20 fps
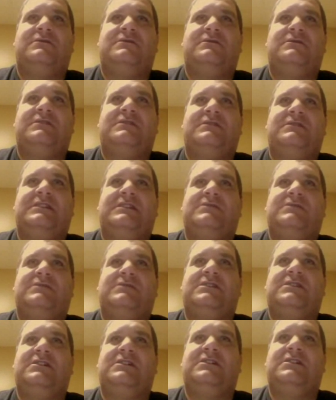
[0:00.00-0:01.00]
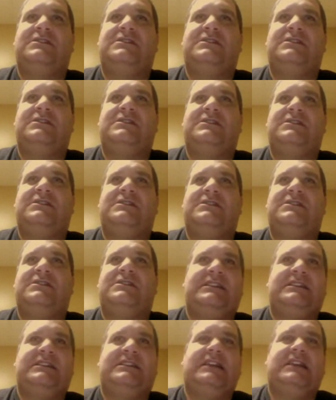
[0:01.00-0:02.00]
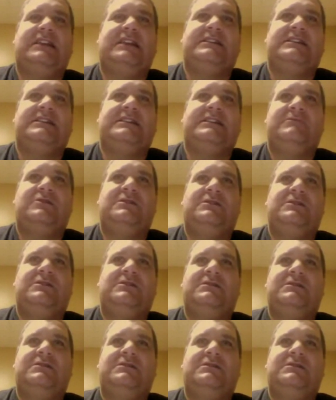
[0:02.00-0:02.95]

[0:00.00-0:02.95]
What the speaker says: since there's no such thing as states anymore.